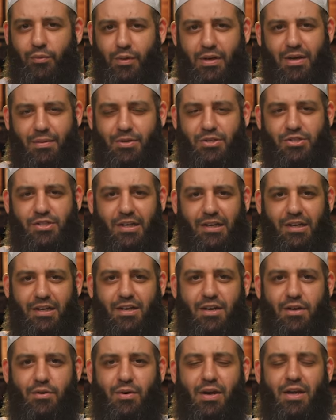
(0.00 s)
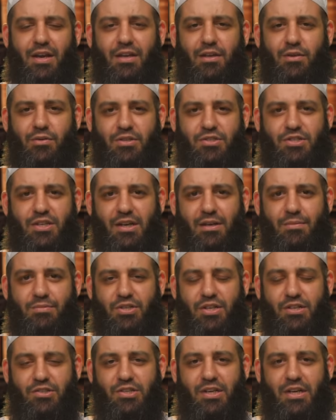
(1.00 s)
When Nabi sallallahu alayhi wa sallam
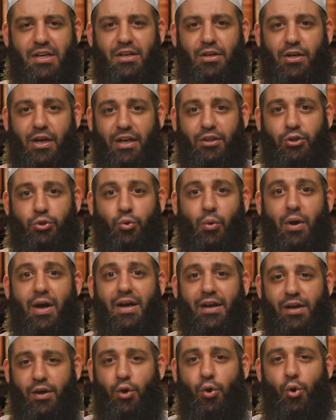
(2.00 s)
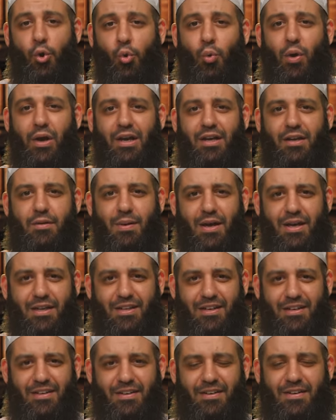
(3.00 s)
says, "Ad-du'a huwa
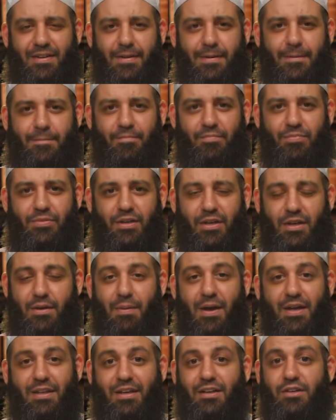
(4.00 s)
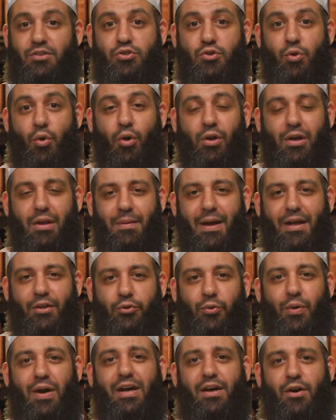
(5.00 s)
al-ibadah." Ibadah is all about
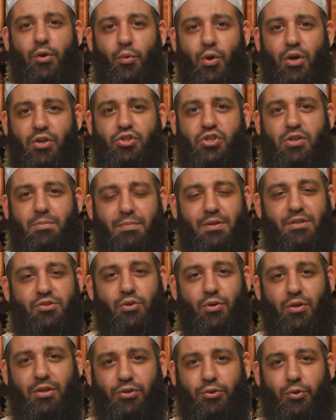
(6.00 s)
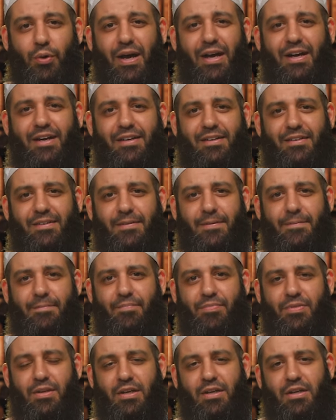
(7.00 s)
du'a. Worship is all du'a.
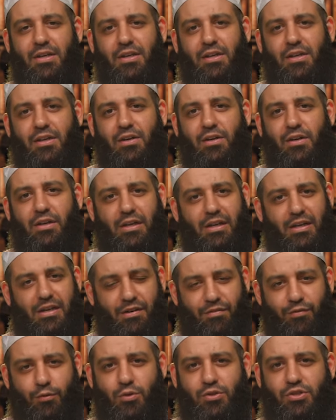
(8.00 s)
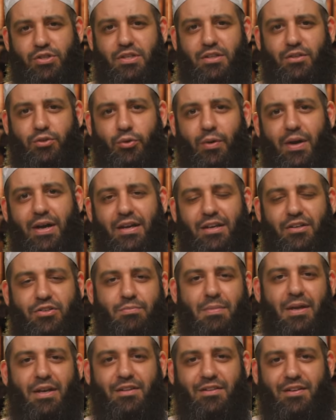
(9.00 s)
Okay, and of course the du'a
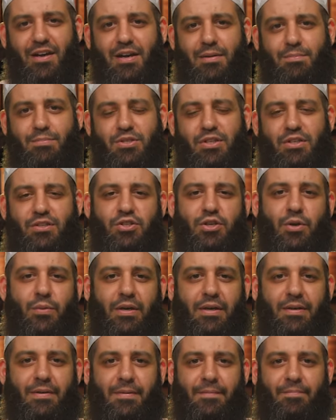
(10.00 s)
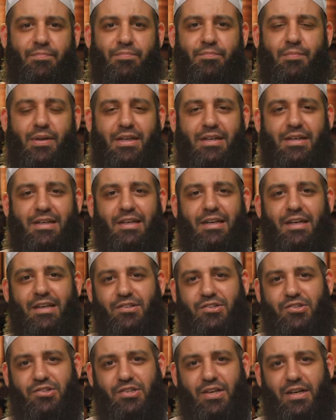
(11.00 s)
is many types and so on. But
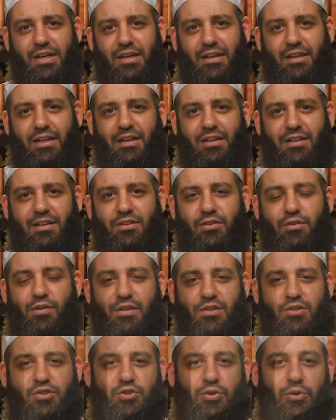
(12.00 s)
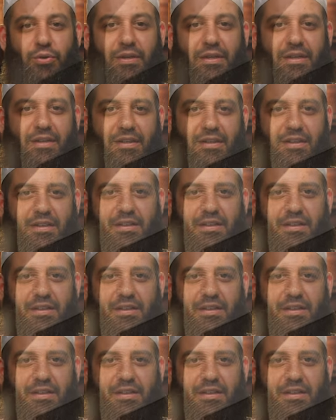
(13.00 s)
let's get into this story.